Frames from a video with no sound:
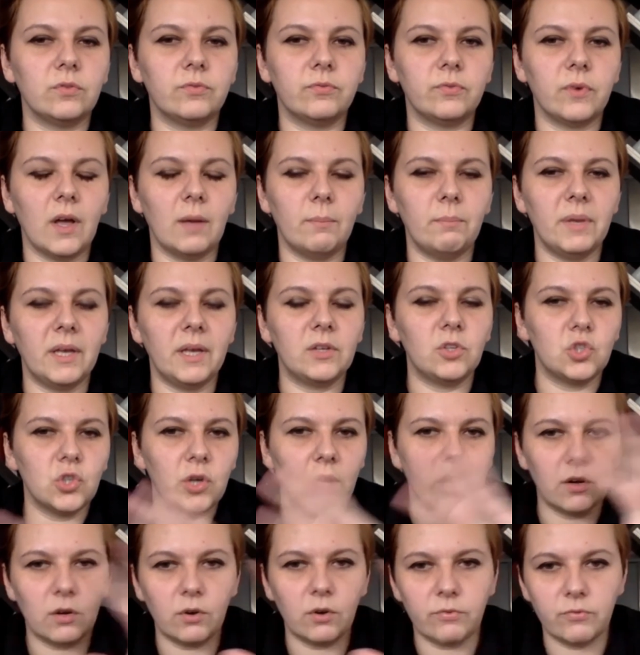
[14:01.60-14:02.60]
a big
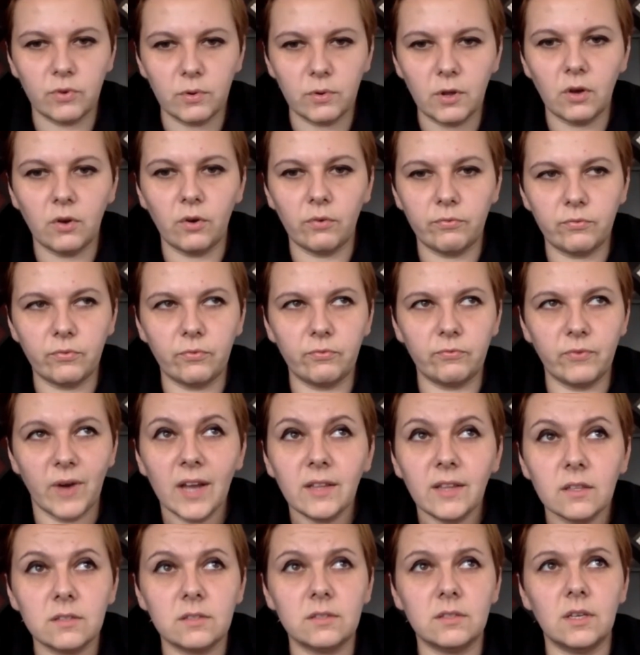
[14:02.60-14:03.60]
chunk of
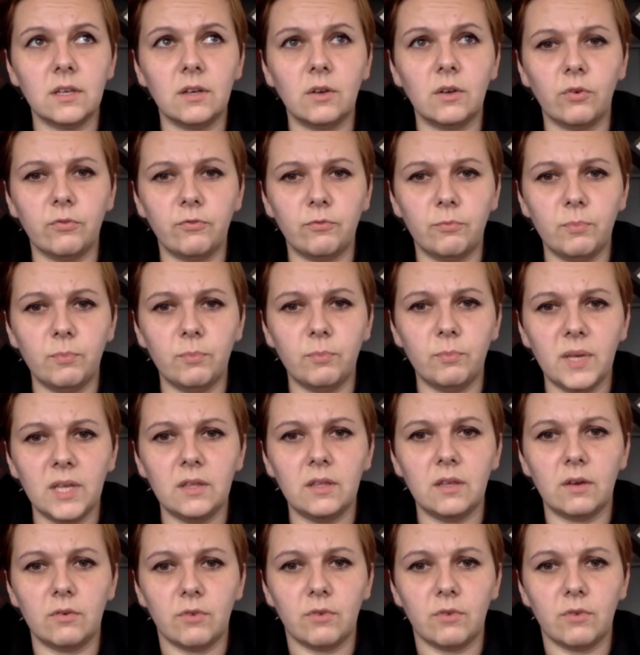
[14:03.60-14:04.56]
financing of media,